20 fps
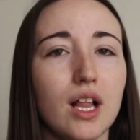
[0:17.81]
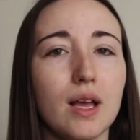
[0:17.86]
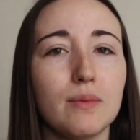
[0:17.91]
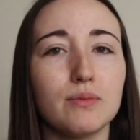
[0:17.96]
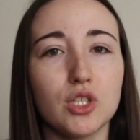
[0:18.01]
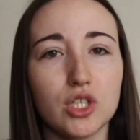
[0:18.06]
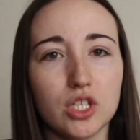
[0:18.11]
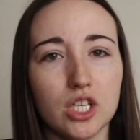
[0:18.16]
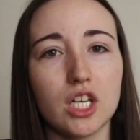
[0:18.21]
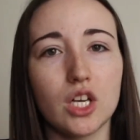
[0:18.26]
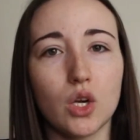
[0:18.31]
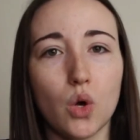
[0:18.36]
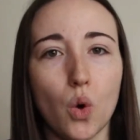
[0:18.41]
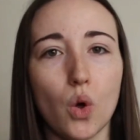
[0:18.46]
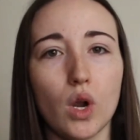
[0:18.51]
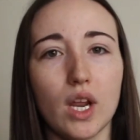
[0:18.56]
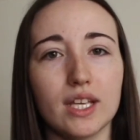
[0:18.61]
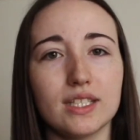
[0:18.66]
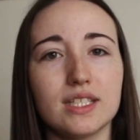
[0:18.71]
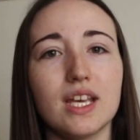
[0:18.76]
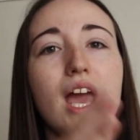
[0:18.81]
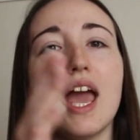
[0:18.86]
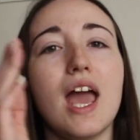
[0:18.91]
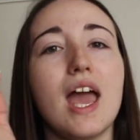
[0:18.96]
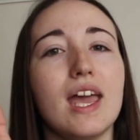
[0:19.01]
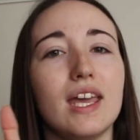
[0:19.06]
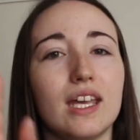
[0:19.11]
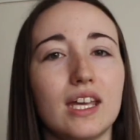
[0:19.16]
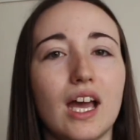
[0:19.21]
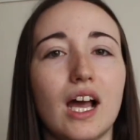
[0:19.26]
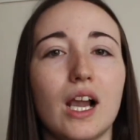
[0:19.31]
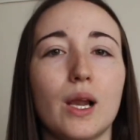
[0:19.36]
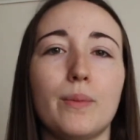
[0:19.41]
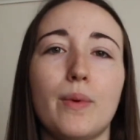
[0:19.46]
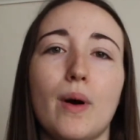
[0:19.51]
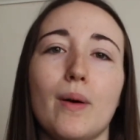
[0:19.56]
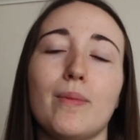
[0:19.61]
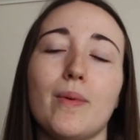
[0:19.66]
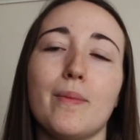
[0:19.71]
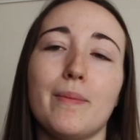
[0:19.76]
I'm just going to call it a
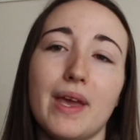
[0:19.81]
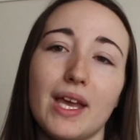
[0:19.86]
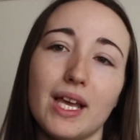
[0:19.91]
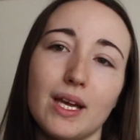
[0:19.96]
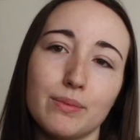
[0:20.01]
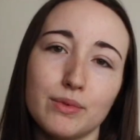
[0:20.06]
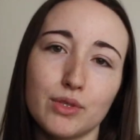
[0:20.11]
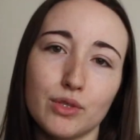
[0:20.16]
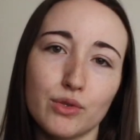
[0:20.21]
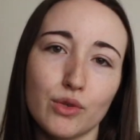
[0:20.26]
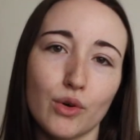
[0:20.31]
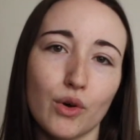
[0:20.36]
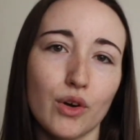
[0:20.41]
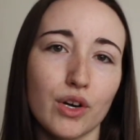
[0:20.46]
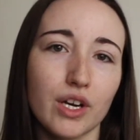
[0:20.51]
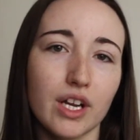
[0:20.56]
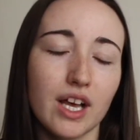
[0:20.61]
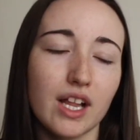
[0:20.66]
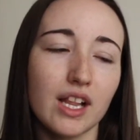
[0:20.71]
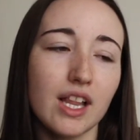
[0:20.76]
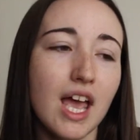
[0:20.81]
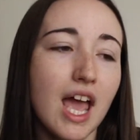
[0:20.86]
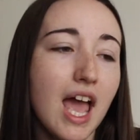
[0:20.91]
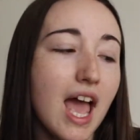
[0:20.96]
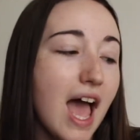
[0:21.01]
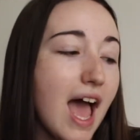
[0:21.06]
Colourpop makeup tutorial.